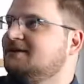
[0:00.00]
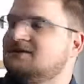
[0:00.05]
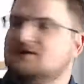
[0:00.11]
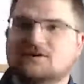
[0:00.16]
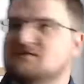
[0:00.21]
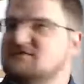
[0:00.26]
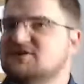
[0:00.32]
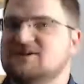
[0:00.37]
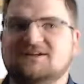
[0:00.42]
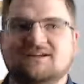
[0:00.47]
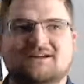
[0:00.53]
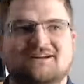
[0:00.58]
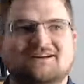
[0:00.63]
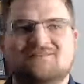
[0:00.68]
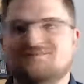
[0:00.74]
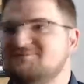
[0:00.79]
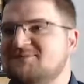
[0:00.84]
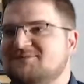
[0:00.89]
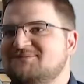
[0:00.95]
Oh, you've done it.
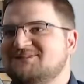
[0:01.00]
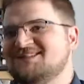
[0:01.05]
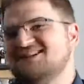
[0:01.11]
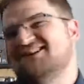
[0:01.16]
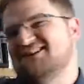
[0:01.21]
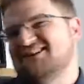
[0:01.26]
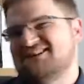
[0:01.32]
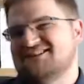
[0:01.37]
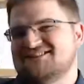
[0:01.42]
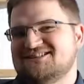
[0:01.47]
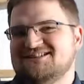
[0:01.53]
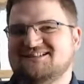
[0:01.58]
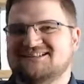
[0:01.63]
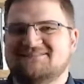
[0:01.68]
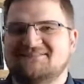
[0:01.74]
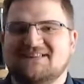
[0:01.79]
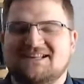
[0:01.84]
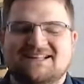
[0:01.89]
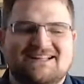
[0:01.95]
I missed it. I can't see
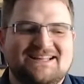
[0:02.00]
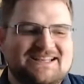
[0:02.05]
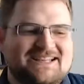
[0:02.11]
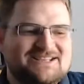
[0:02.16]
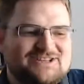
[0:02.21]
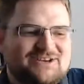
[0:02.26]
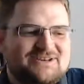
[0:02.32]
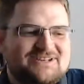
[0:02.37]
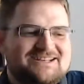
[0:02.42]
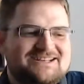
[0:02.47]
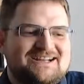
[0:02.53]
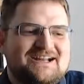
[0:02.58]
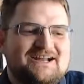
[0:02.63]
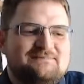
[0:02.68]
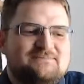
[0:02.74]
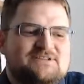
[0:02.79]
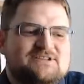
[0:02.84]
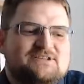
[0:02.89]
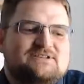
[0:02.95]
it. He's on
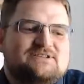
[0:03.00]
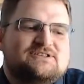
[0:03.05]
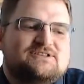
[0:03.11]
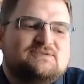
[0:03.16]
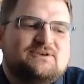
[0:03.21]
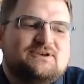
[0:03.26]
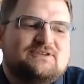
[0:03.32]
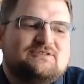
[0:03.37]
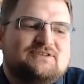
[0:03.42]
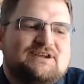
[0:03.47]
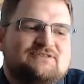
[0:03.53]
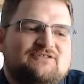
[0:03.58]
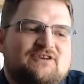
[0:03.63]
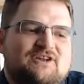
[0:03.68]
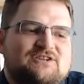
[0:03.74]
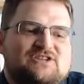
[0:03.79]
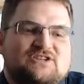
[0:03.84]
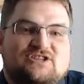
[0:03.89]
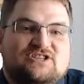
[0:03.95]
it. So another
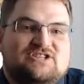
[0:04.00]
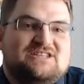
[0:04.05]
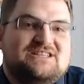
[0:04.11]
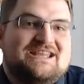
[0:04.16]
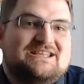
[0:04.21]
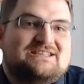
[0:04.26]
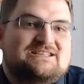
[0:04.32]
advantage is the